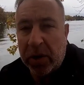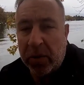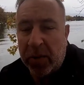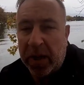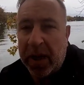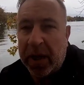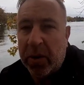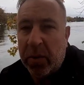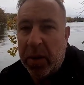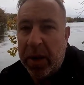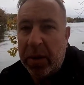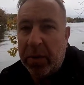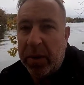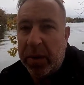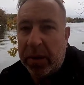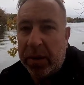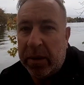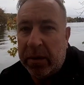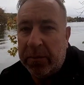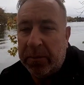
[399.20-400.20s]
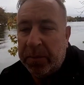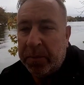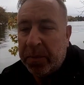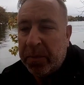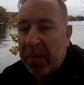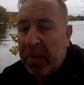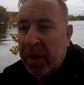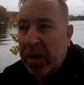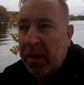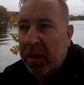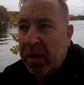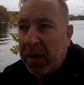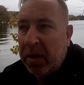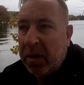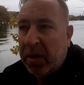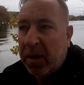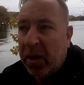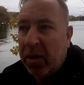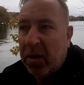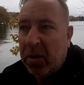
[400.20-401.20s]
can we get away with?
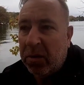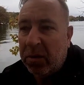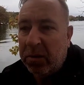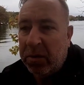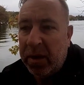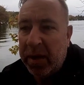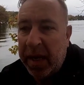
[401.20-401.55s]
So the